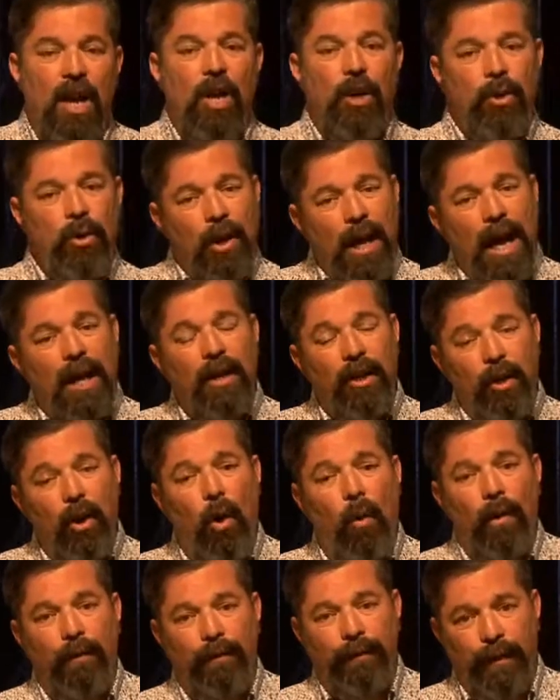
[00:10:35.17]
You got to
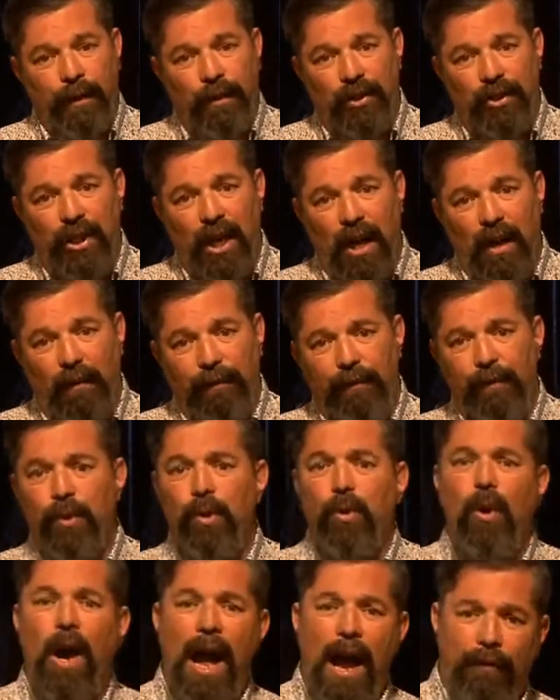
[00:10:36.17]
know it for yourself.
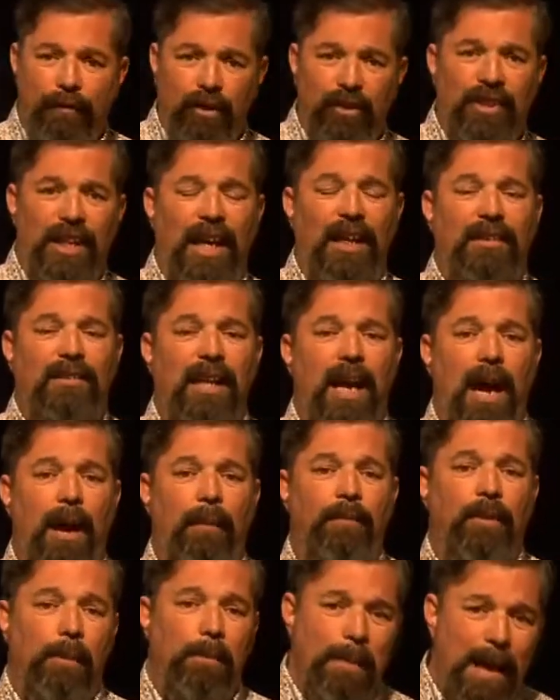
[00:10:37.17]
You have to take time
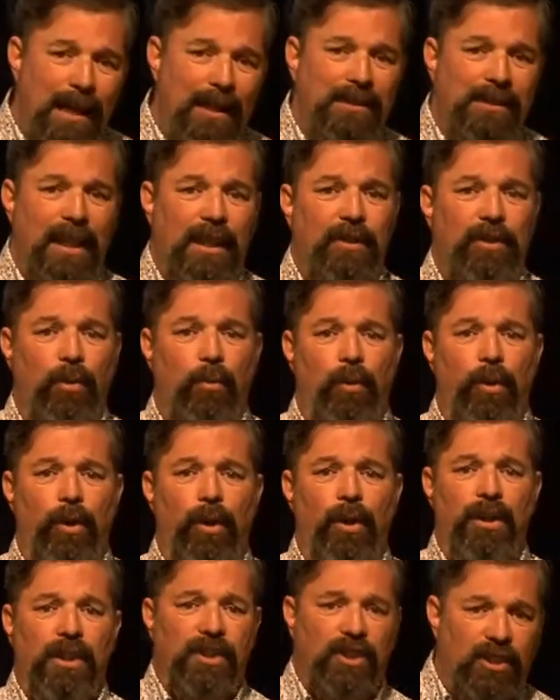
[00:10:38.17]
to meditate the
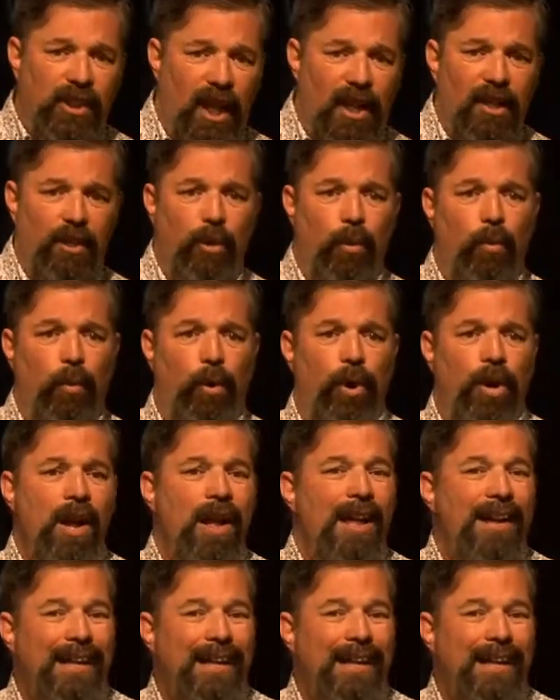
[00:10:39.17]
word, to study the word,